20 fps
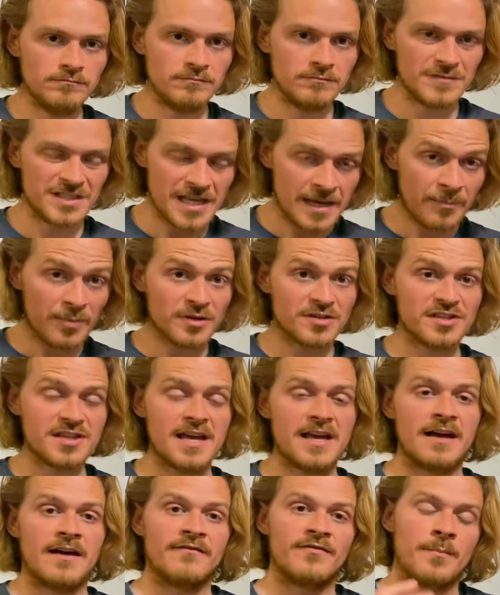
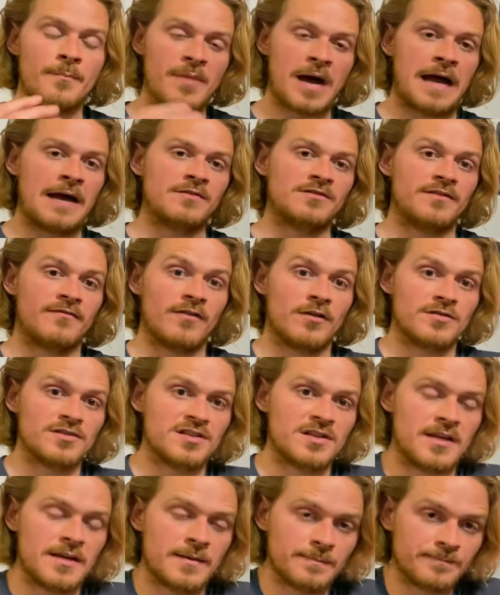10% of the
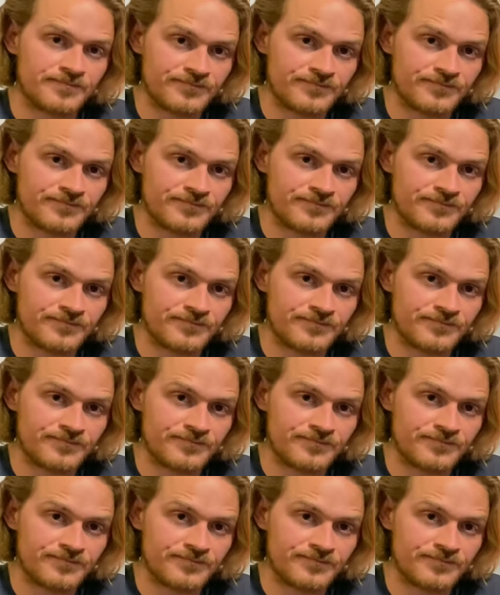biodiversity